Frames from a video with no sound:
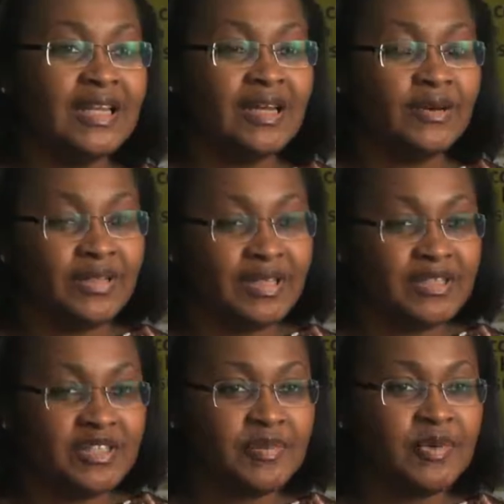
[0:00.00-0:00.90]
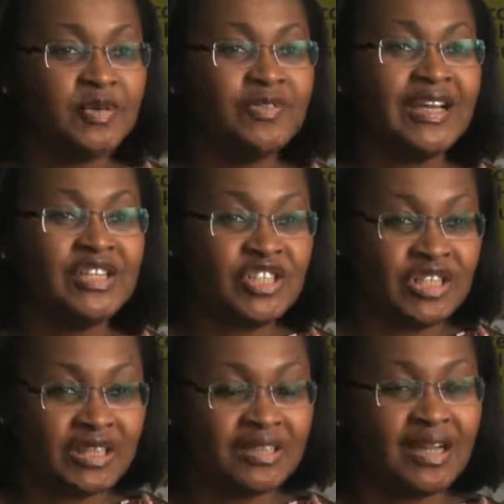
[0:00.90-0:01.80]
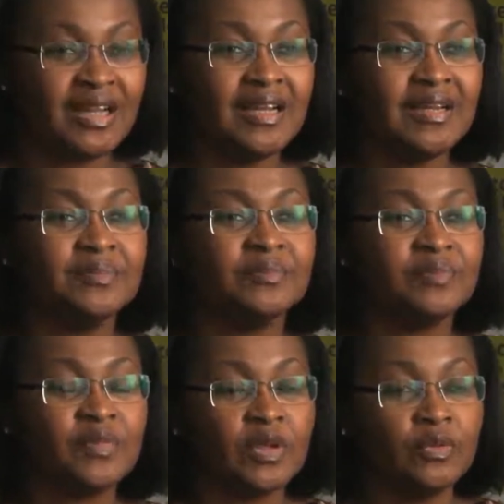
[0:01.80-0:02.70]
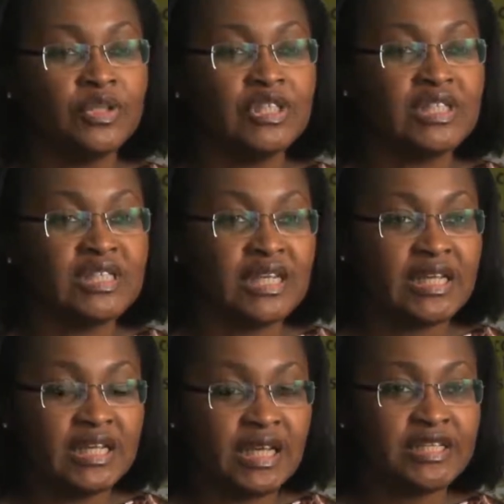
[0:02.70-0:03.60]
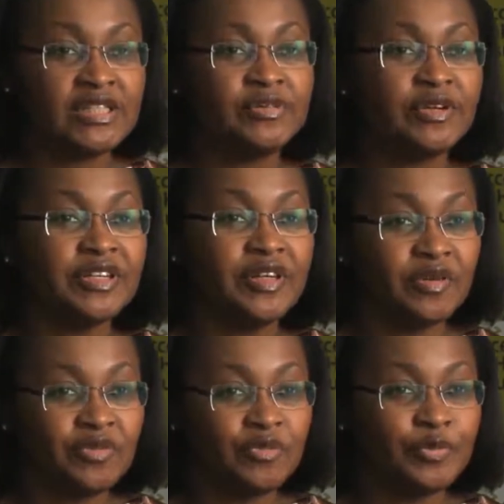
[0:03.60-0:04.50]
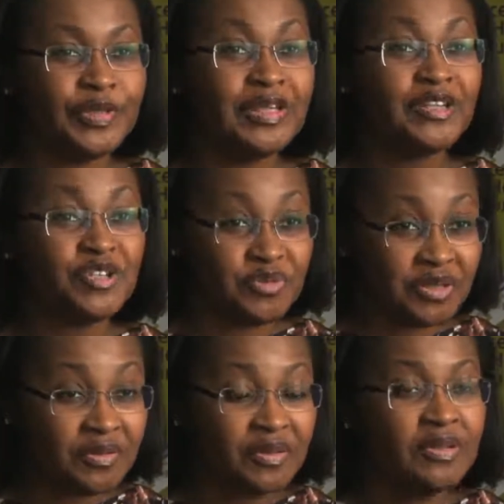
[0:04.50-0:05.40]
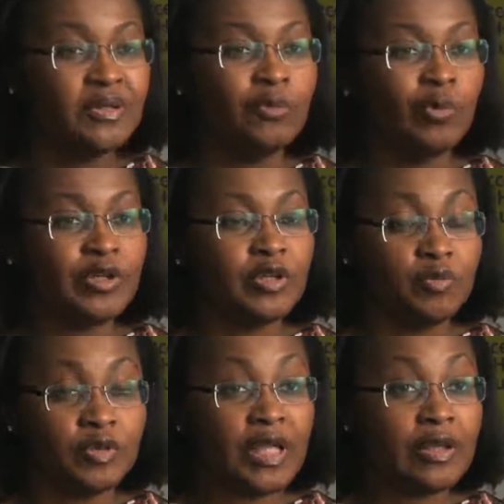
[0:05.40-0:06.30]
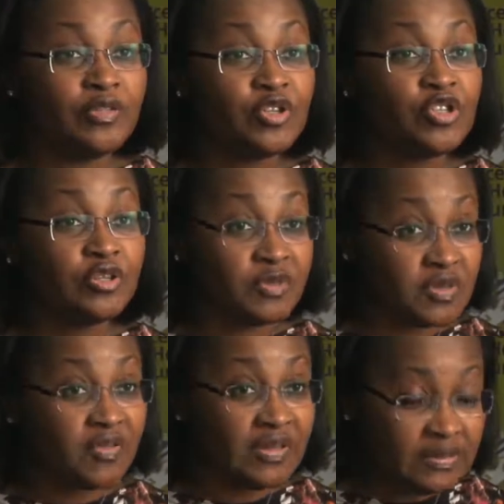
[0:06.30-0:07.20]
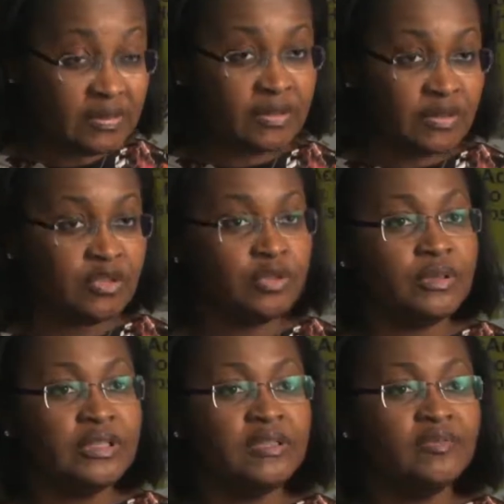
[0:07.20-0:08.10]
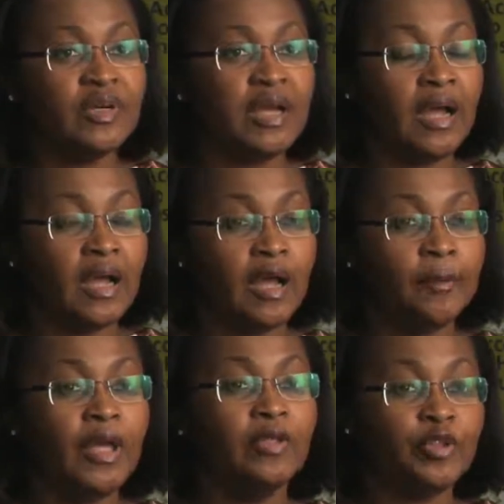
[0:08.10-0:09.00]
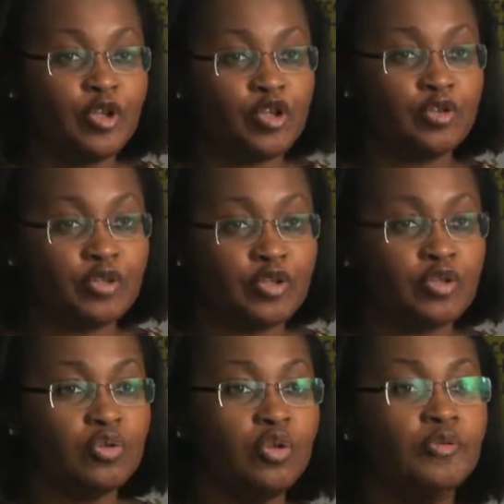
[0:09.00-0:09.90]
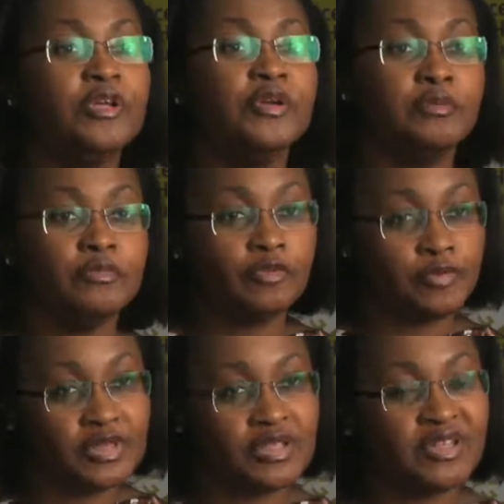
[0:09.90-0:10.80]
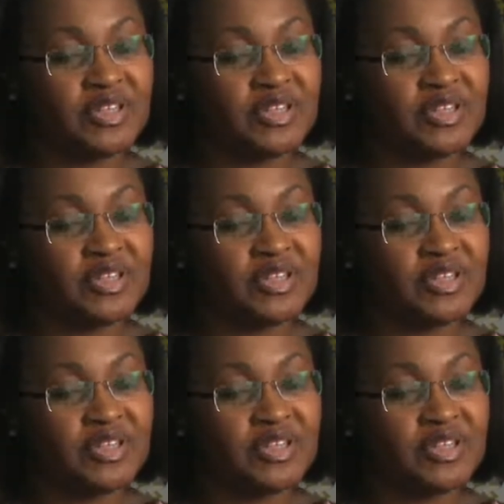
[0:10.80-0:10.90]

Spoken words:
Laoye, chairman of Hygeia, which is an integrated health group in Nigeria, working with the Health Insurance Fund to deliver health insurance to low-income groups in the